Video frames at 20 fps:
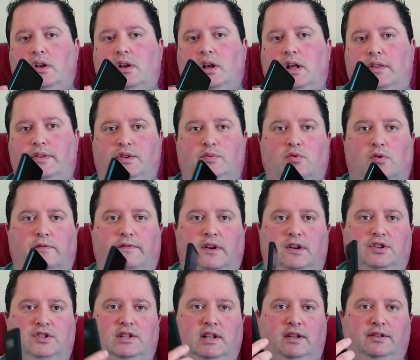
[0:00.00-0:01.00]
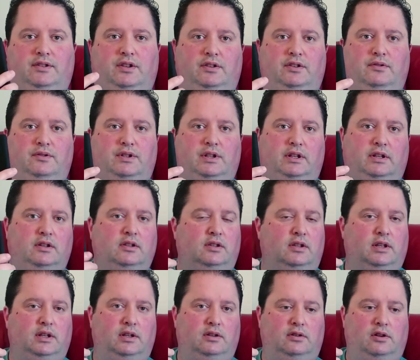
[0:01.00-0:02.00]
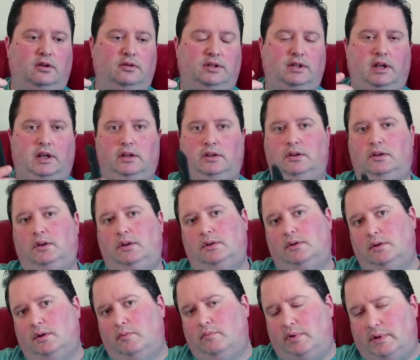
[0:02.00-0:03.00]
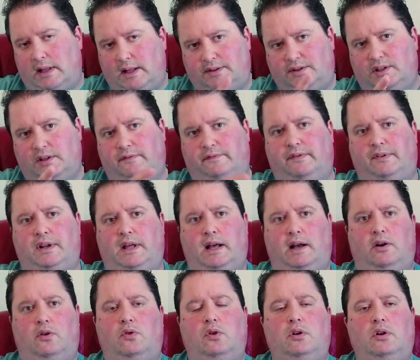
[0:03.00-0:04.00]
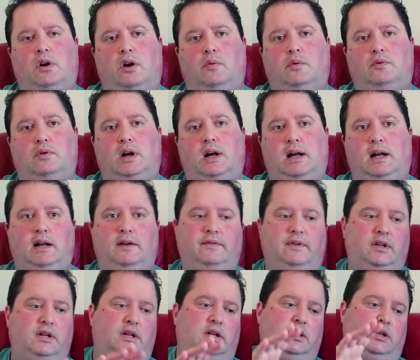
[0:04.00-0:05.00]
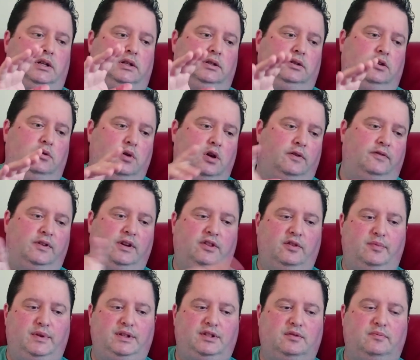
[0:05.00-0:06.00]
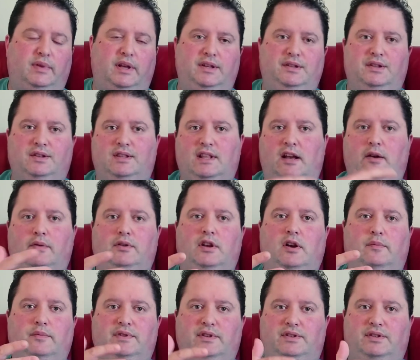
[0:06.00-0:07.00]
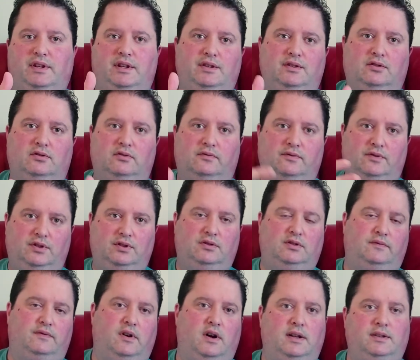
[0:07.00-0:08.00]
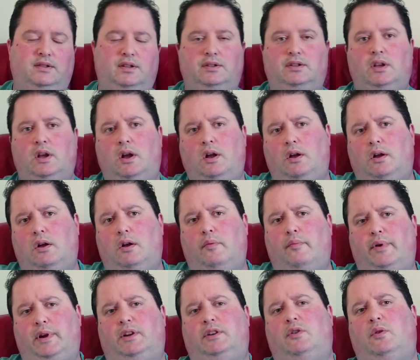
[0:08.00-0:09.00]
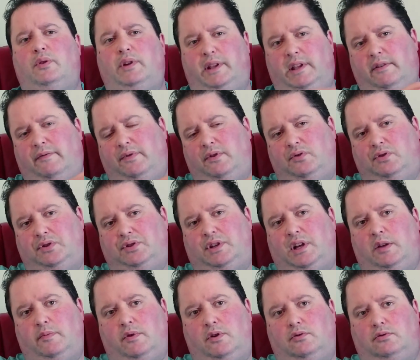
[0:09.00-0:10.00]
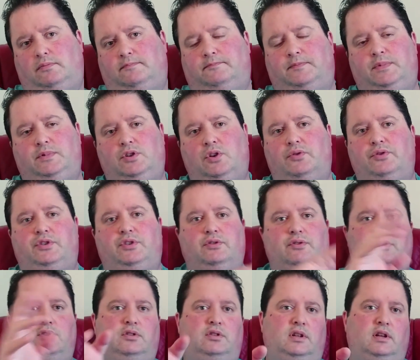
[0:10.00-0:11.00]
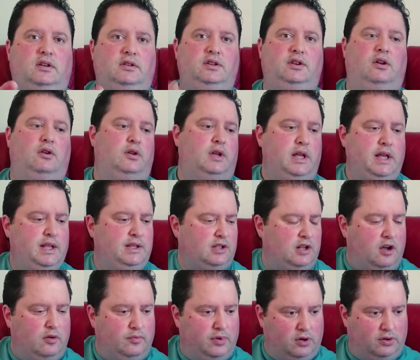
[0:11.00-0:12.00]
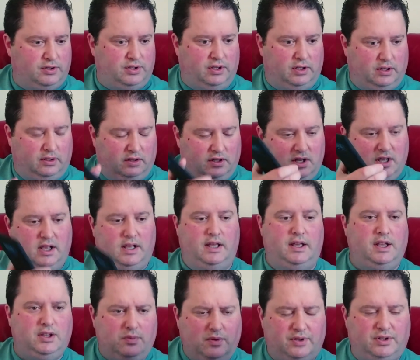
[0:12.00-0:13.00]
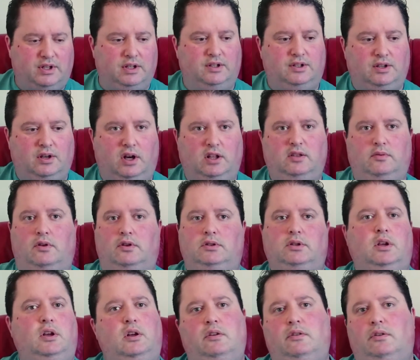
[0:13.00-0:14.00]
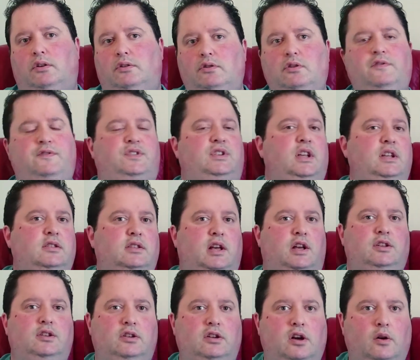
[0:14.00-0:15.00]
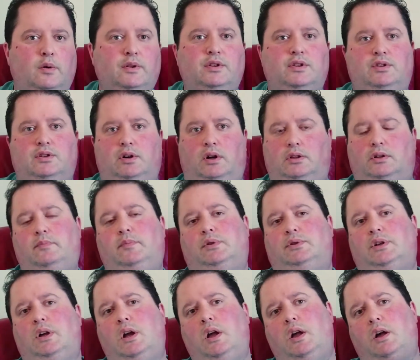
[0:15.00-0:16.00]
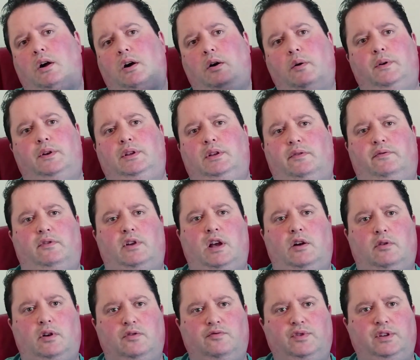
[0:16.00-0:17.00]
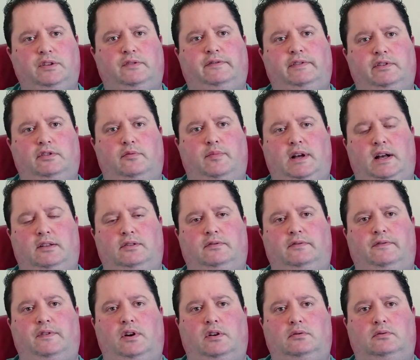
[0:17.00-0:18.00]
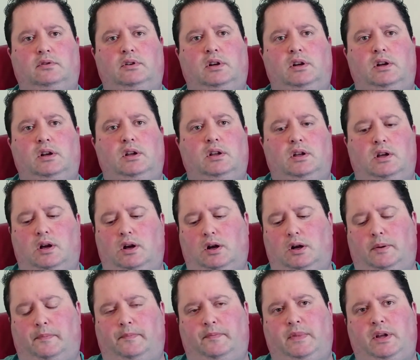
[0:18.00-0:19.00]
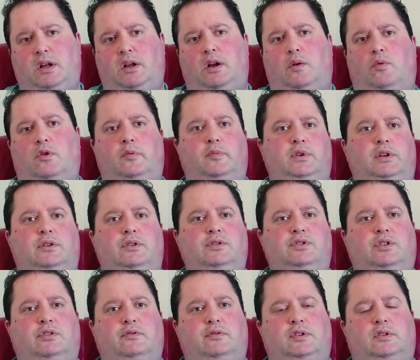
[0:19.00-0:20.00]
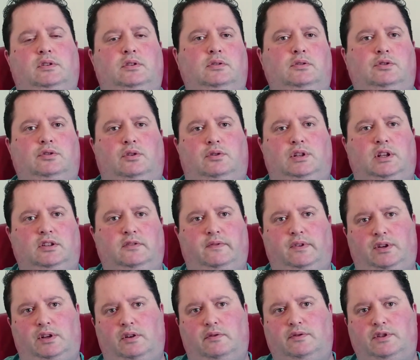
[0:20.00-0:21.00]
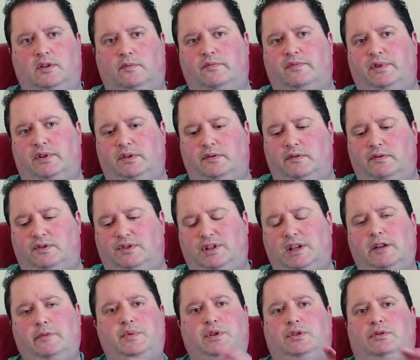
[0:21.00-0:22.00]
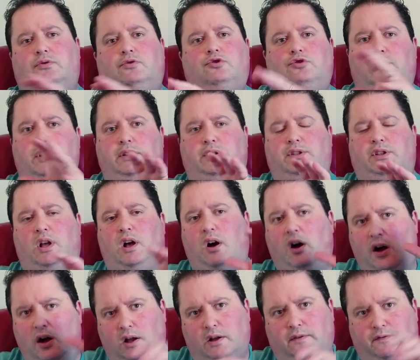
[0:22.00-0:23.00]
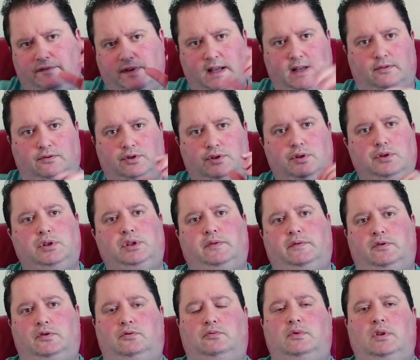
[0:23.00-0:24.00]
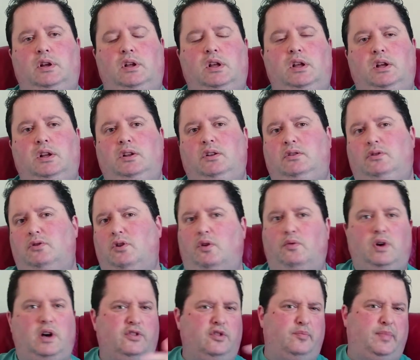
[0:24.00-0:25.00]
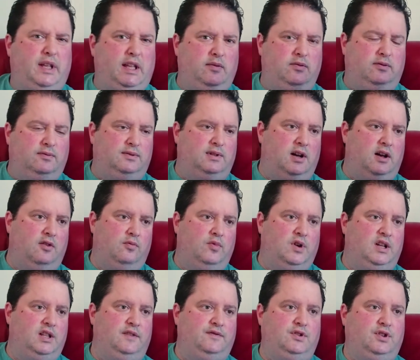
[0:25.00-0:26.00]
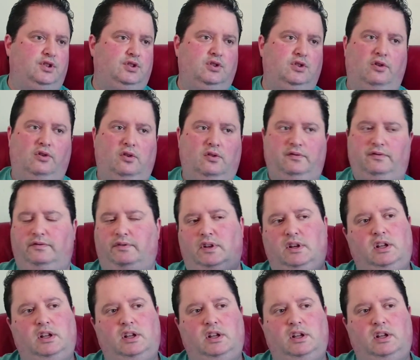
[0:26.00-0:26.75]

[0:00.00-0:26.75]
and there's more functionality using the Note 8. But that's it for now. I will have quite a few other bits and pieces. Now it comes the season of new devices, but I don't want to give you the same old nonsense that, you know, here's an unboxing, here's what's inside the box. You've seen that, you know what's inside the box. I want to give you how I really feel about the phone. And what I'm going to do is do another video with some of the tips and tricks that I found useful, not what other people have done where they've just gone off